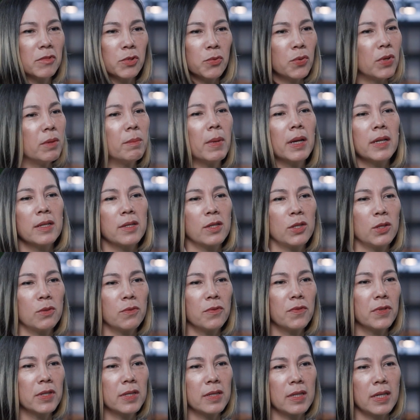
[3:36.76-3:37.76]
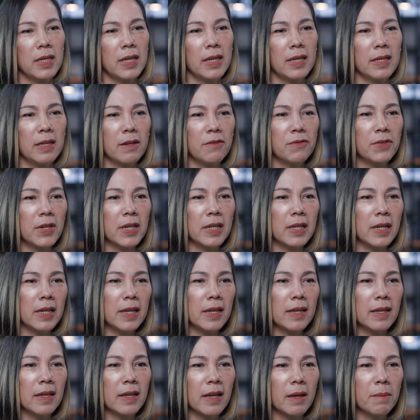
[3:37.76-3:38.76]
3 months. You will see
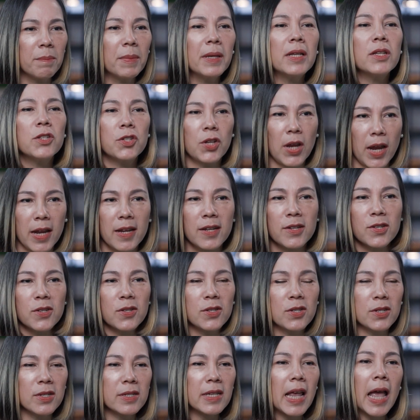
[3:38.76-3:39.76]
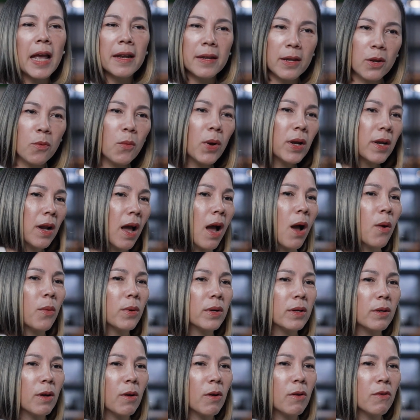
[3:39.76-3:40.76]
definitely a big change just adding 1
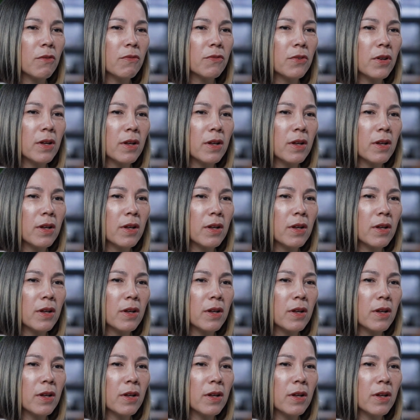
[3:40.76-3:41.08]
hour of